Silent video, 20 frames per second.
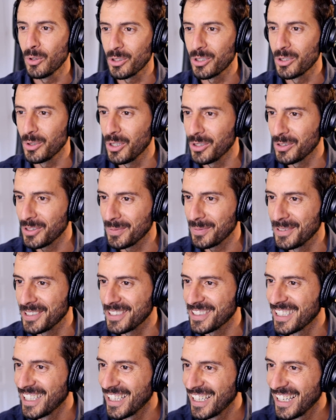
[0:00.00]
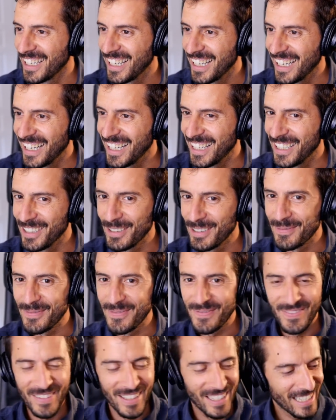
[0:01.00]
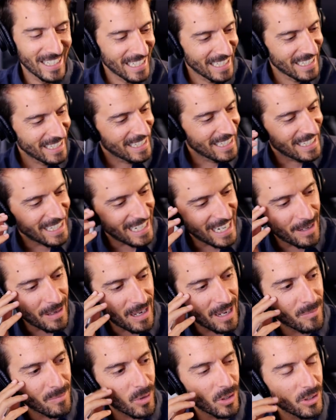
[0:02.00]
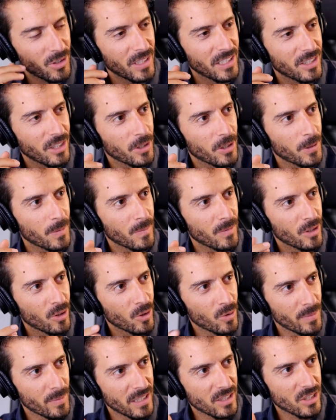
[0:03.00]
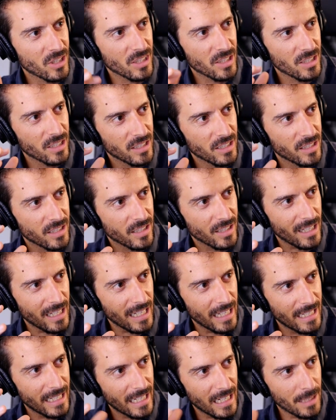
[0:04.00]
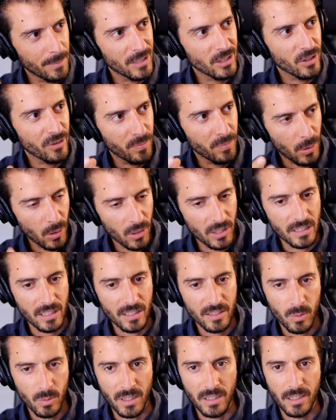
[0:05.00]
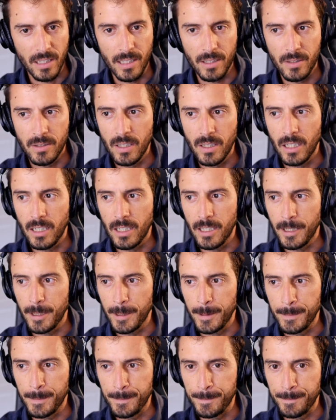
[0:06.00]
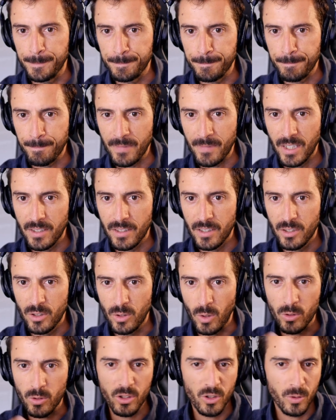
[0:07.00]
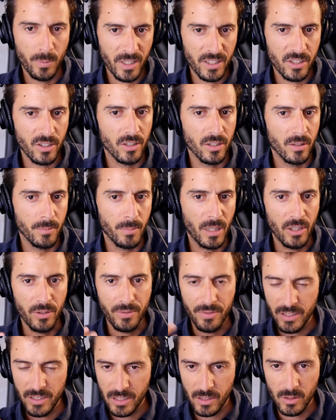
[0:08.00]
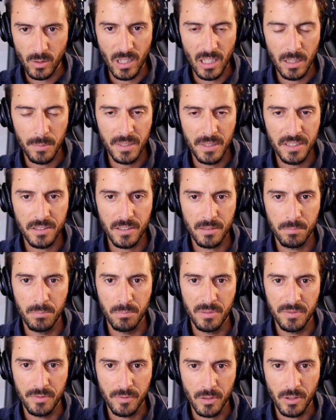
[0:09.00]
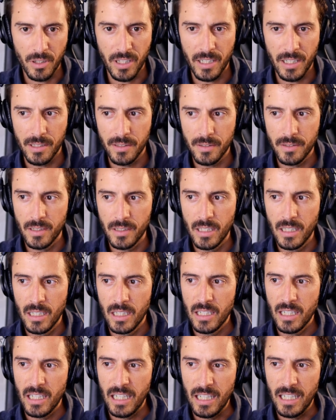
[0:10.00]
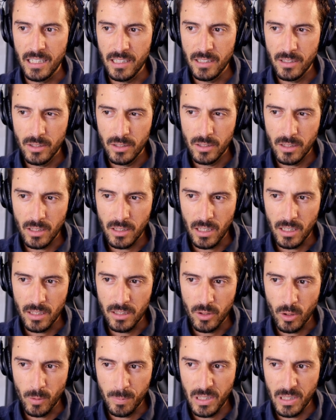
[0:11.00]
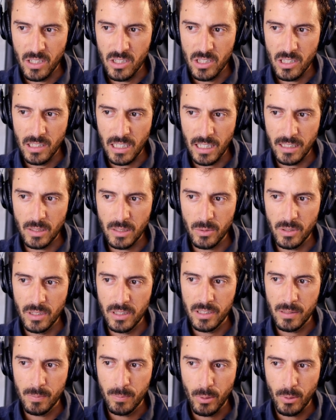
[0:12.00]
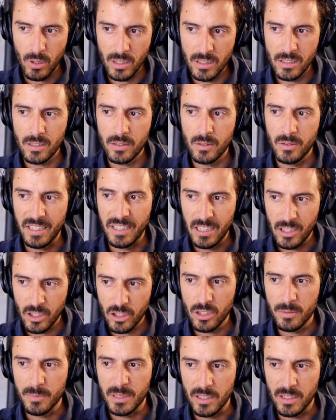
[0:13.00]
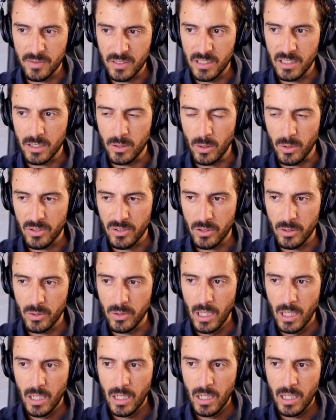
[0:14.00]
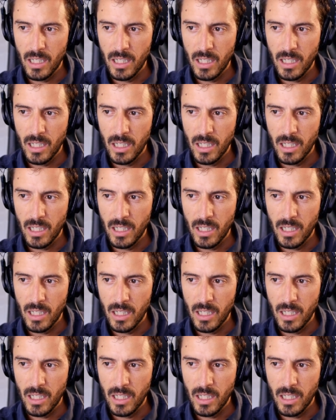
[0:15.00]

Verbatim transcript: more growth. But um, I, am wondering. So you mentioned an element of politics right now. Um, you also mentioned biophysical elements beforehand, and in and your PhD title is political economy of degrowth. So